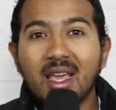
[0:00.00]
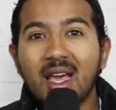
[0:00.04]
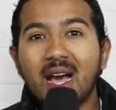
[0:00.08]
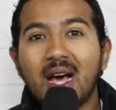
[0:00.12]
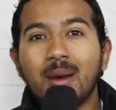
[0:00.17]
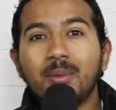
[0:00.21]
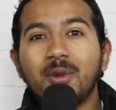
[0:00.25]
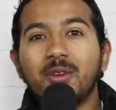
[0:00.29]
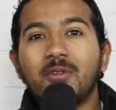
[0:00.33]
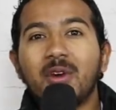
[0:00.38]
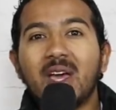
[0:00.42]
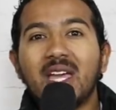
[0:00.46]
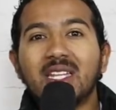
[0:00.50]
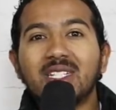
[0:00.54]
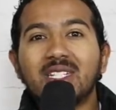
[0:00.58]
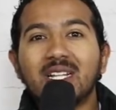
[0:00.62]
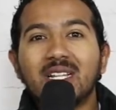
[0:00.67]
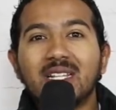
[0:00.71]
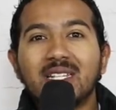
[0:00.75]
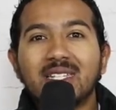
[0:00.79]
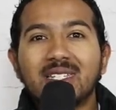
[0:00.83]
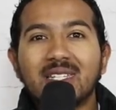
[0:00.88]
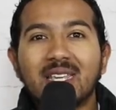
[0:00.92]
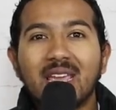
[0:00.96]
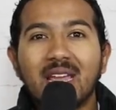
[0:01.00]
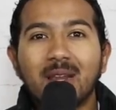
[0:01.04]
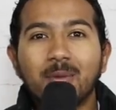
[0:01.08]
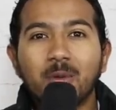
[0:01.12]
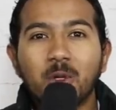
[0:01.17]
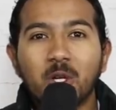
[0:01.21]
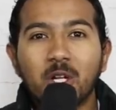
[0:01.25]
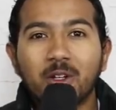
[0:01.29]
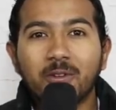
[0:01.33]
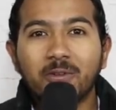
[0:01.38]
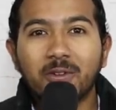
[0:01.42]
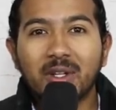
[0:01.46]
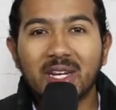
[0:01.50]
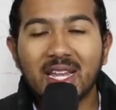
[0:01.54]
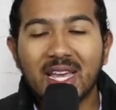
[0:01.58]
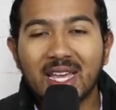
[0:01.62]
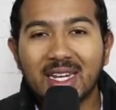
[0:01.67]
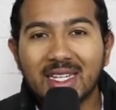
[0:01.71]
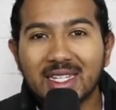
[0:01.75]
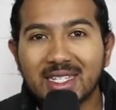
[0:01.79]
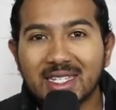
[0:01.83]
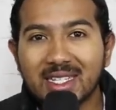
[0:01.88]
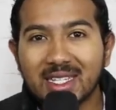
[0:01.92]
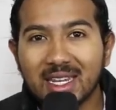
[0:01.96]
I'm Evangelist Gabriel
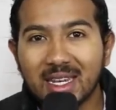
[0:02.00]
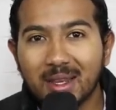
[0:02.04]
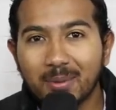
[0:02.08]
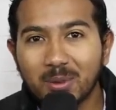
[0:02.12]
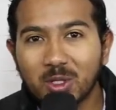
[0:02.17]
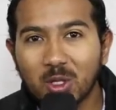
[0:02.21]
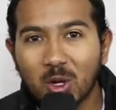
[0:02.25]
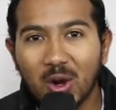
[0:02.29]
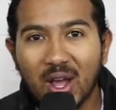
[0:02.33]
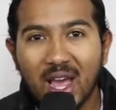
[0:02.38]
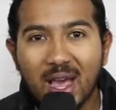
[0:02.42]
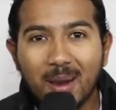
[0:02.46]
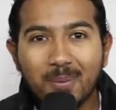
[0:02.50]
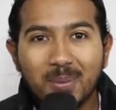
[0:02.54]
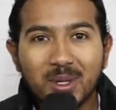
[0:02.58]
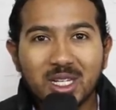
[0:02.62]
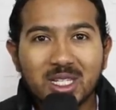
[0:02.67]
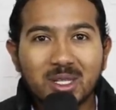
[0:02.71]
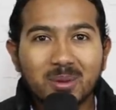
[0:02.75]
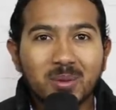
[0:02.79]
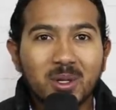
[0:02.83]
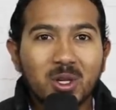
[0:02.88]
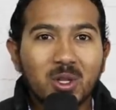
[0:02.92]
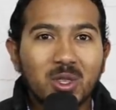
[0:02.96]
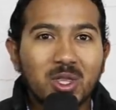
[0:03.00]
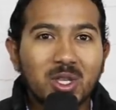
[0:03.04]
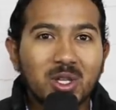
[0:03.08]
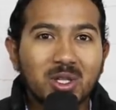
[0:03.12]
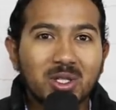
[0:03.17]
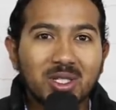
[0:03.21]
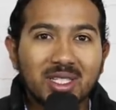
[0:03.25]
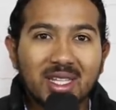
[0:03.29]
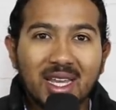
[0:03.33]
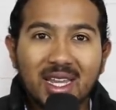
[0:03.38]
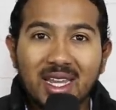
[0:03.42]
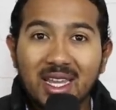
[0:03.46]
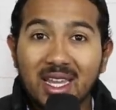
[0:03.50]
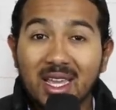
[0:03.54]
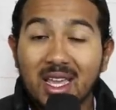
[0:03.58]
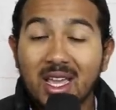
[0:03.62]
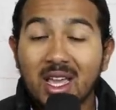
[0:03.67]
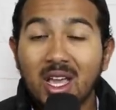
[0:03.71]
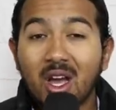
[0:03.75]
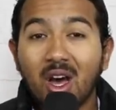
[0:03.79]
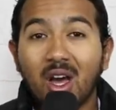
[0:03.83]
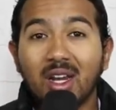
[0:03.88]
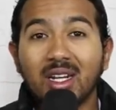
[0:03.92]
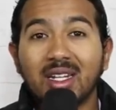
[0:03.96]
Fernandes, and I'm so happy to be with you today
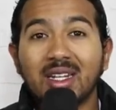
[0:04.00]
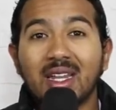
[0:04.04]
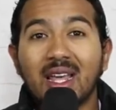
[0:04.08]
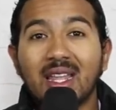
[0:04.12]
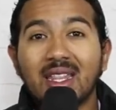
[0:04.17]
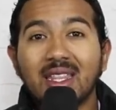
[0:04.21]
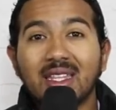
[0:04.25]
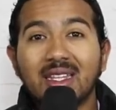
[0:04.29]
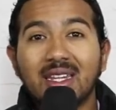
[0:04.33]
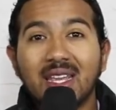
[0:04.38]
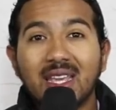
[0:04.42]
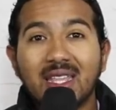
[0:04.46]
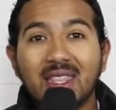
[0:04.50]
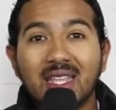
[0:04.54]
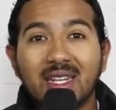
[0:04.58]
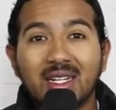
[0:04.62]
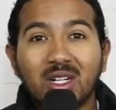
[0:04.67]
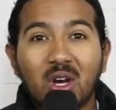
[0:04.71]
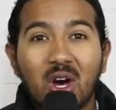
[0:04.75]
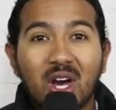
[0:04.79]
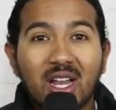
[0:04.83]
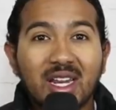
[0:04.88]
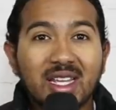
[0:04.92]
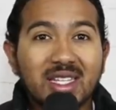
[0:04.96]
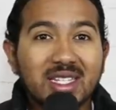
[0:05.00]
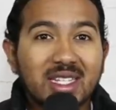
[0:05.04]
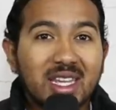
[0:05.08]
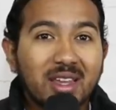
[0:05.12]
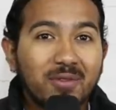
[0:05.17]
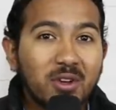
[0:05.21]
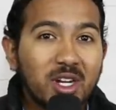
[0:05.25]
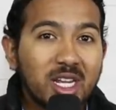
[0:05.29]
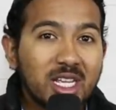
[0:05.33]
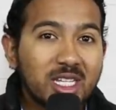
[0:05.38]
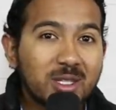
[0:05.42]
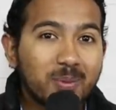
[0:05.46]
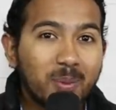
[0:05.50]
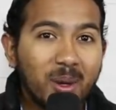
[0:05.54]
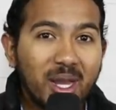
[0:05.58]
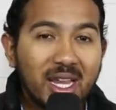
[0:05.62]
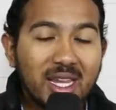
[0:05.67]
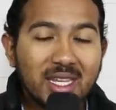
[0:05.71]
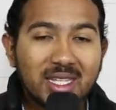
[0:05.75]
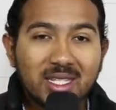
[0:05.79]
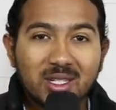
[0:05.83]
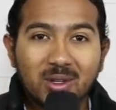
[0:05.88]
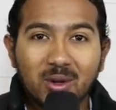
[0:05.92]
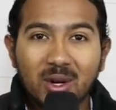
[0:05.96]
on another day that God has given us by
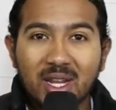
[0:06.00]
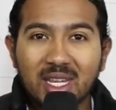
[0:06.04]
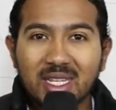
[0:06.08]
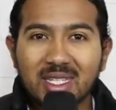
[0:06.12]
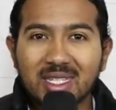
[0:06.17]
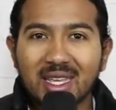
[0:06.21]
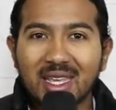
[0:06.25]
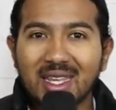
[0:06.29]
His grace.